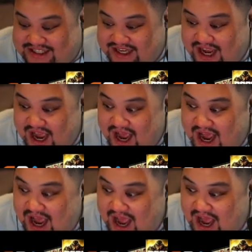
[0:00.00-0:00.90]

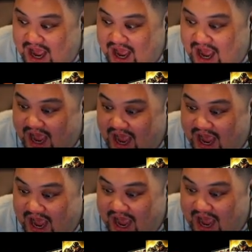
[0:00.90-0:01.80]

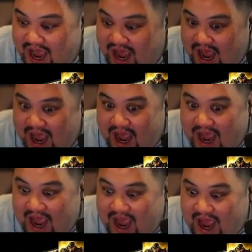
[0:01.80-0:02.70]

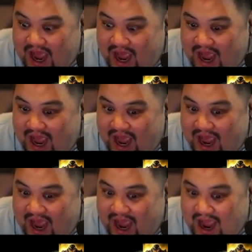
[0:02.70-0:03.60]

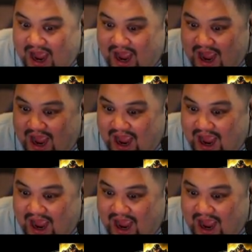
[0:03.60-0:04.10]
No one is speaking in this clip.